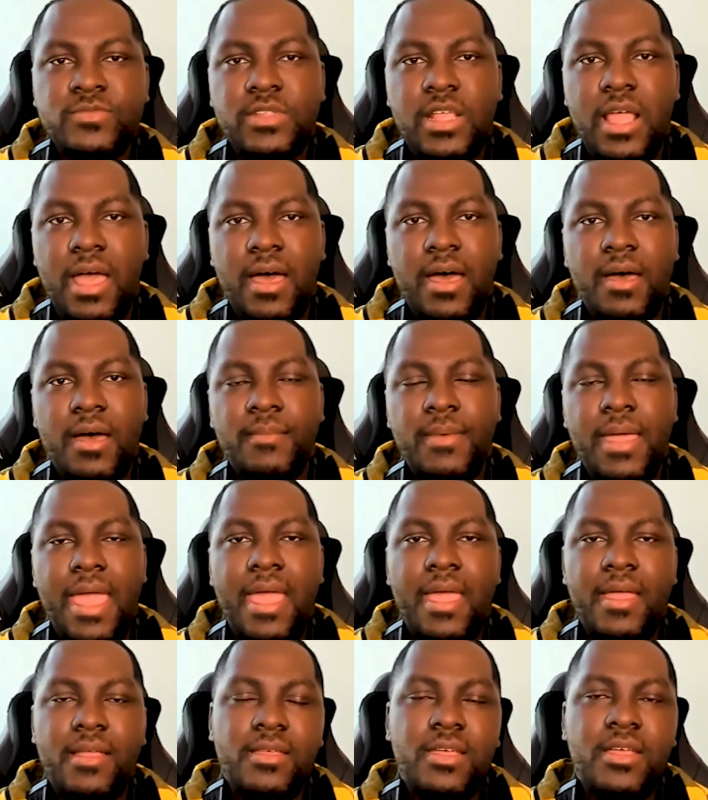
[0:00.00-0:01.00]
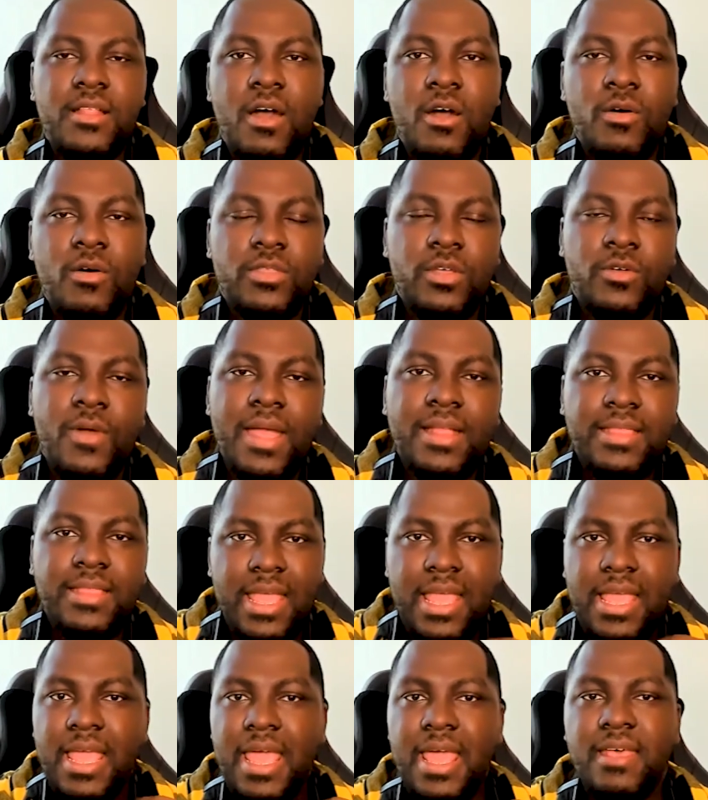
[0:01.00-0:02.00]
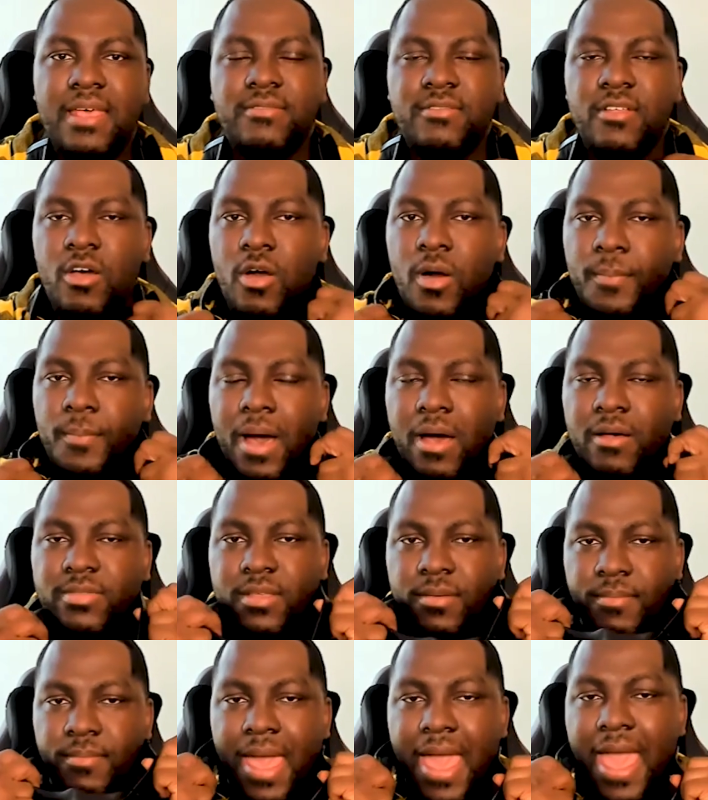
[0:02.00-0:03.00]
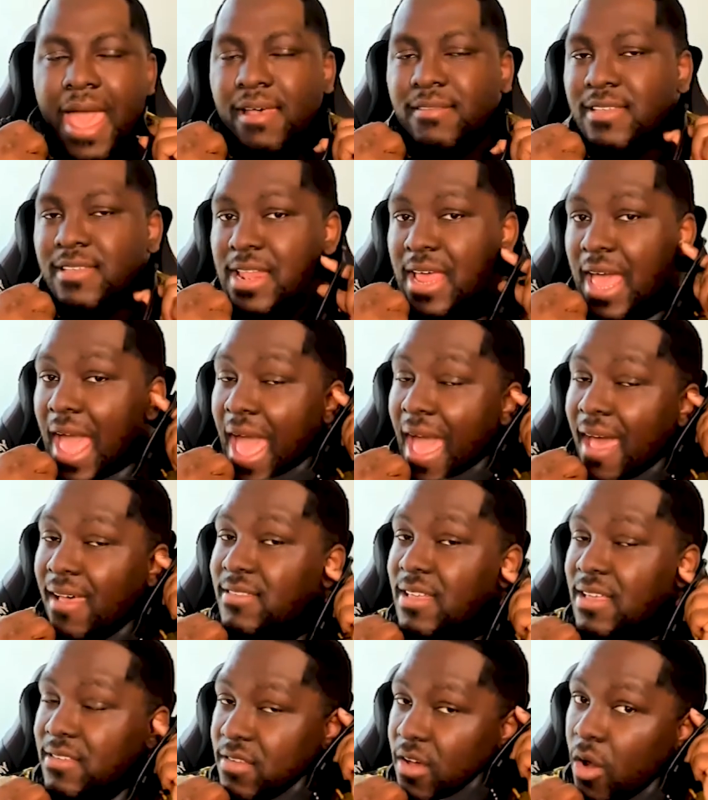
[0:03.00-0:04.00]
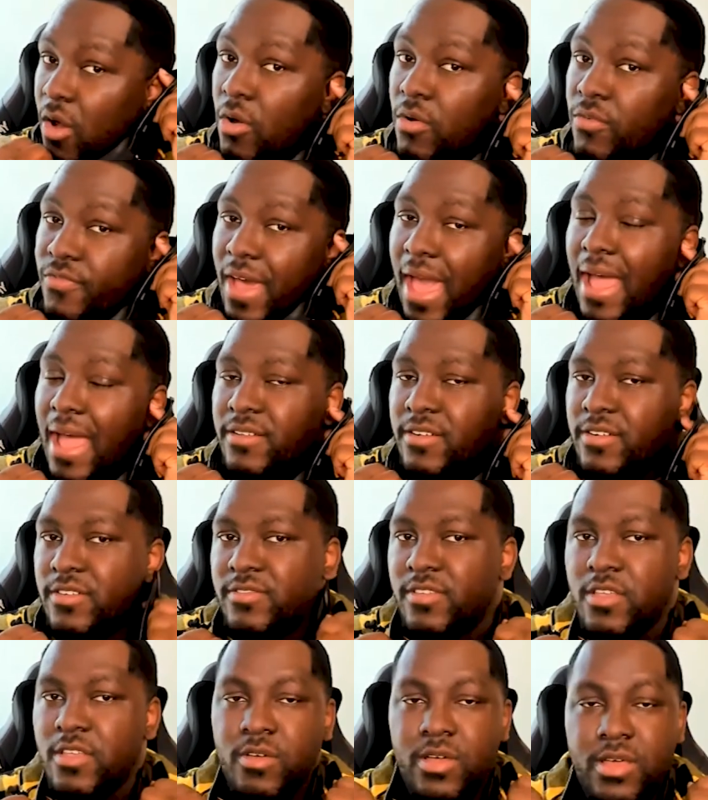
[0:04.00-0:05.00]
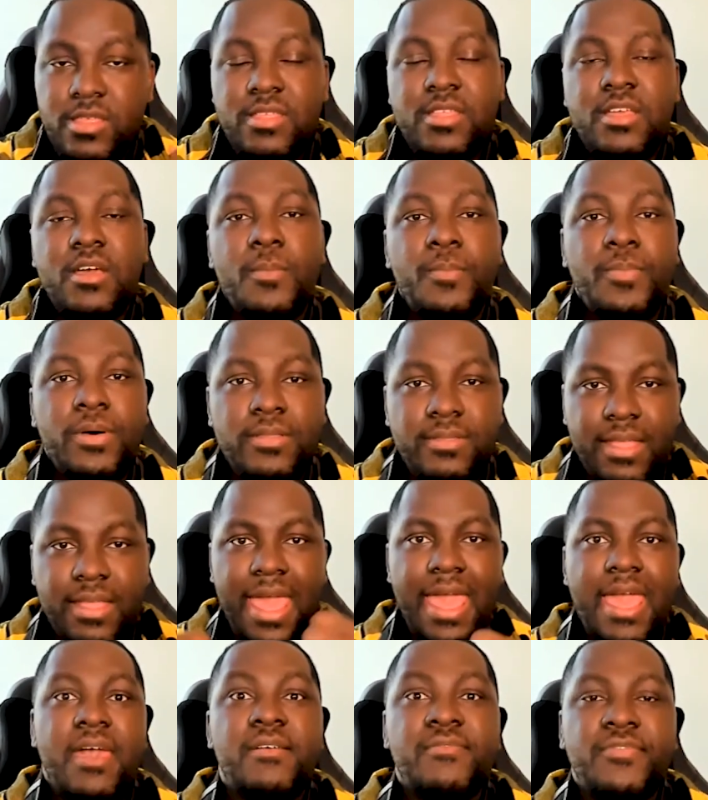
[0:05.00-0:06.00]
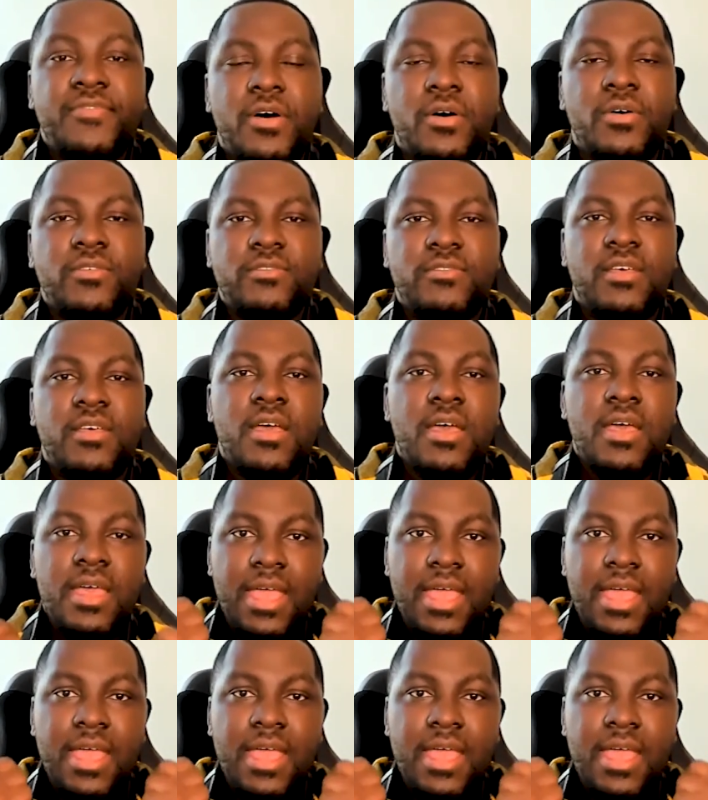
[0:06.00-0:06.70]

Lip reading: And, you know, the great thing is, though, about the mask, that it has these hold factors, so you can still put the headphones